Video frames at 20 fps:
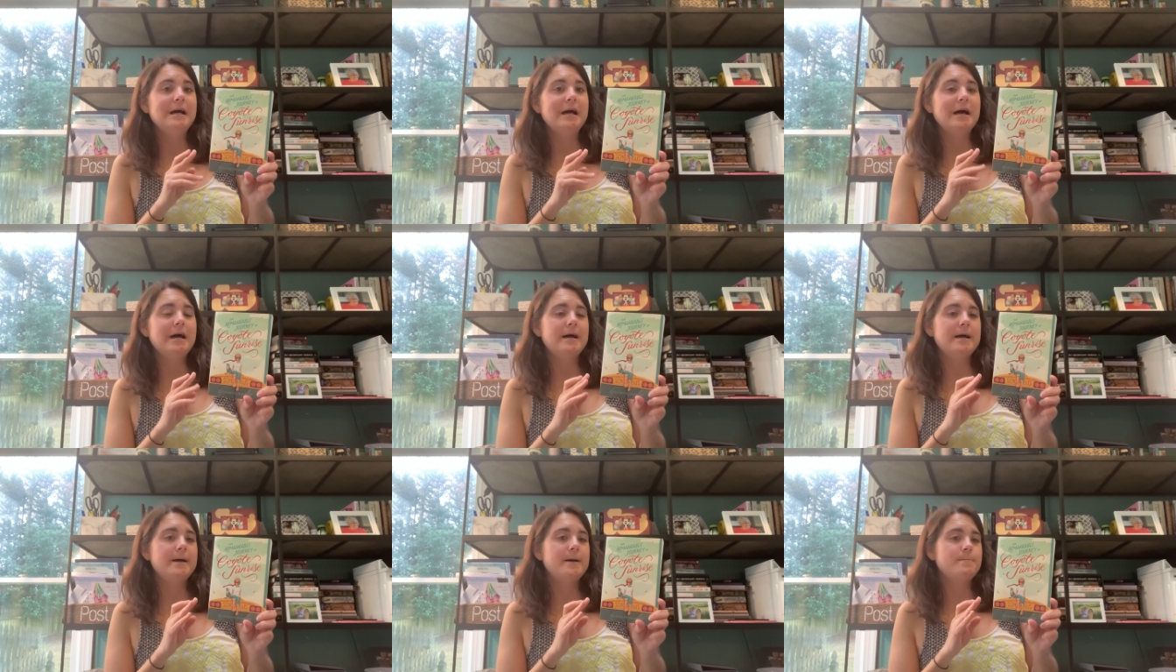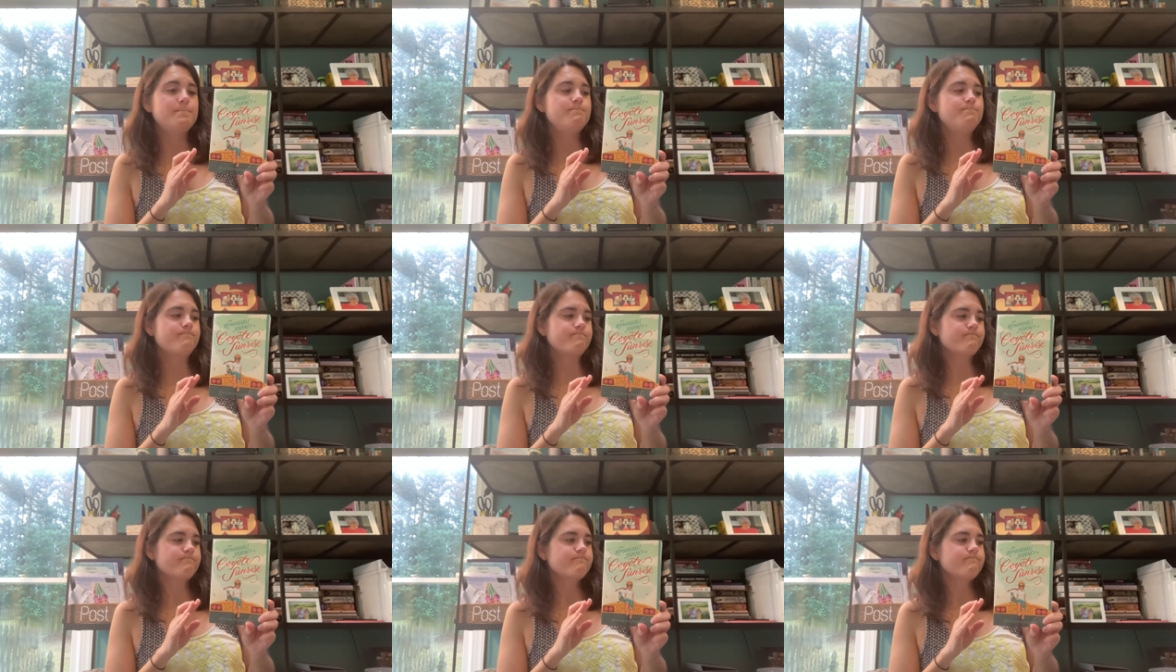
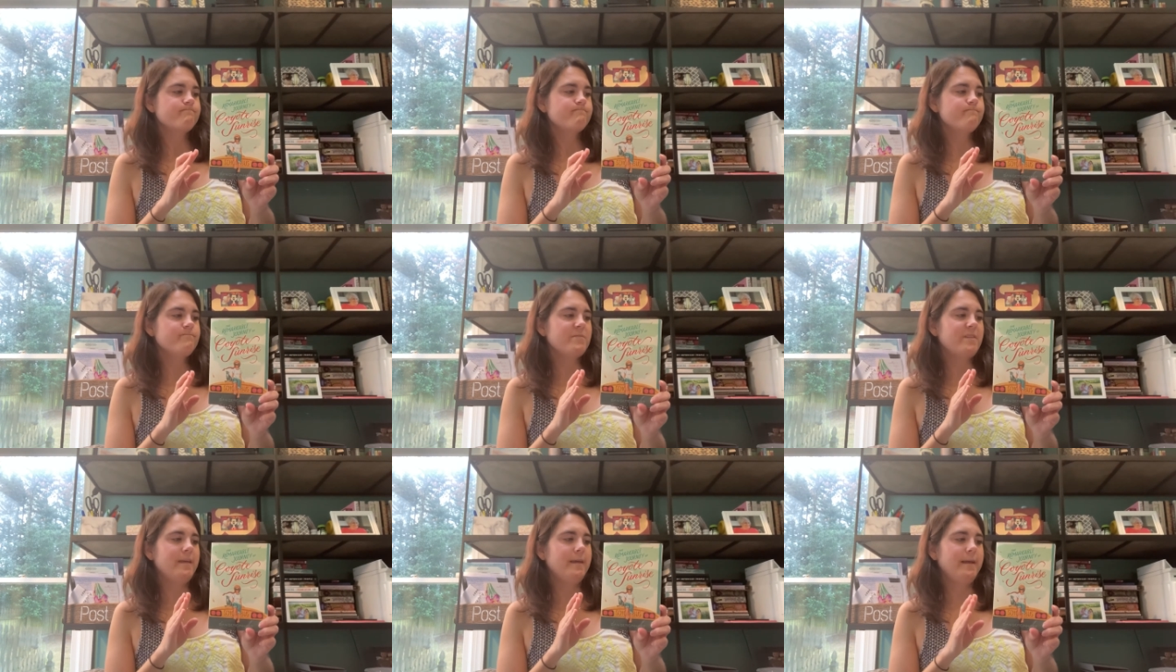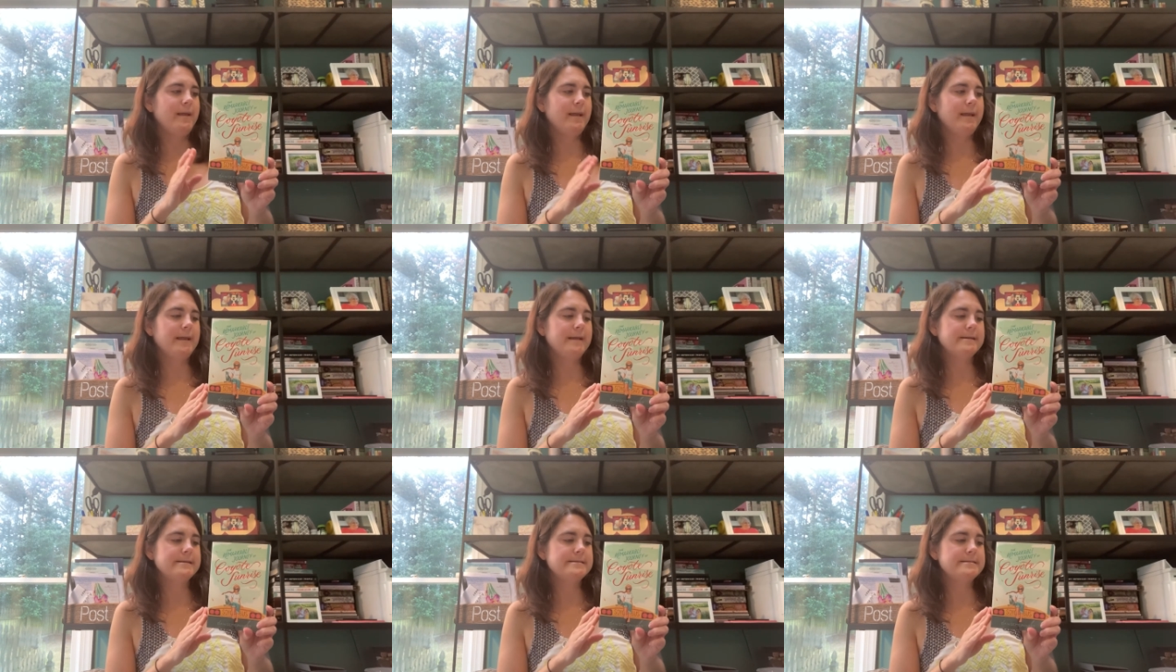Um,
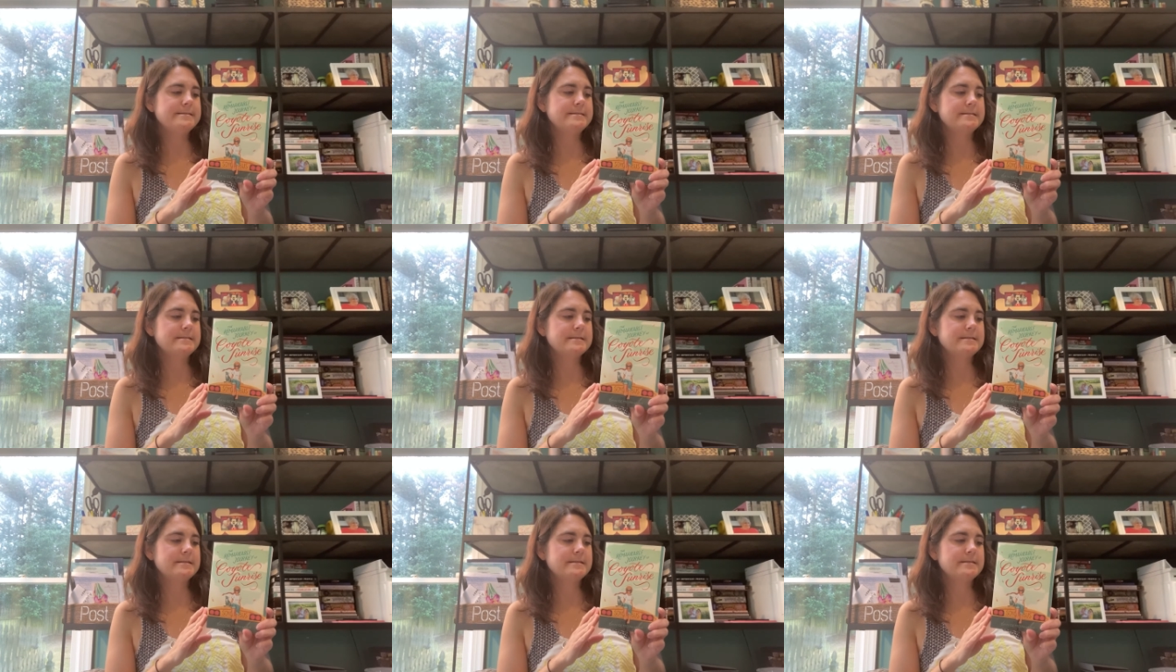and